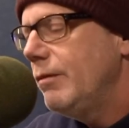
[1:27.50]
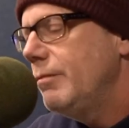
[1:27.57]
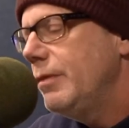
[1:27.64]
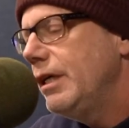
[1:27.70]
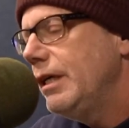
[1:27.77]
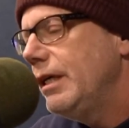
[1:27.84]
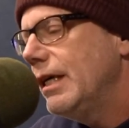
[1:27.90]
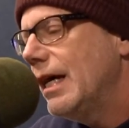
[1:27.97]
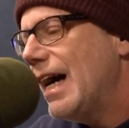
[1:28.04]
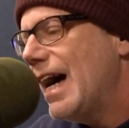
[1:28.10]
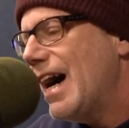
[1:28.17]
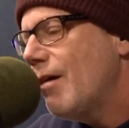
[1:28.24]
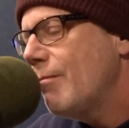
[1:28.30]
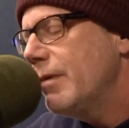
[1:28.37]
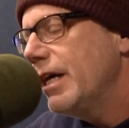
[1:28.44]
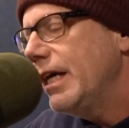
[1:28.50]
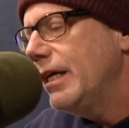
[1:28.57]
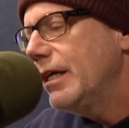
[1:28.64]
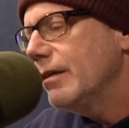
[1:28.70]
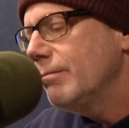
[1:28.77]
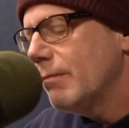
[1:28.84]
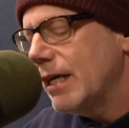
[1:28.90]
Maybe I'll
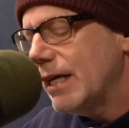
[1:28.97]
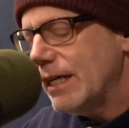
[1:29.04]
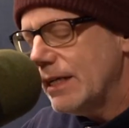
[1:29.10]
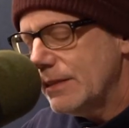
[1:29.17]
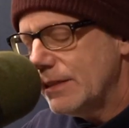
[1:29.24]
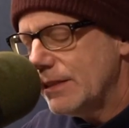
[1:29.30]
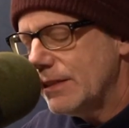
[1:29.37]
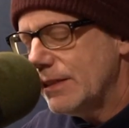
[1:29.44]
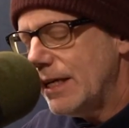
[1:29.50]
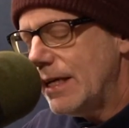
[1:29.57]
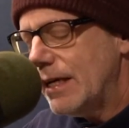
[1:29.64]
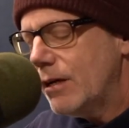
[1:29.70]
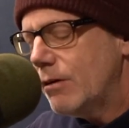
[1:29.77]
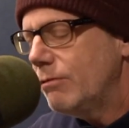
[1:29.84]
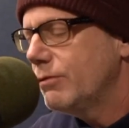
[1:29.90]
make it myself.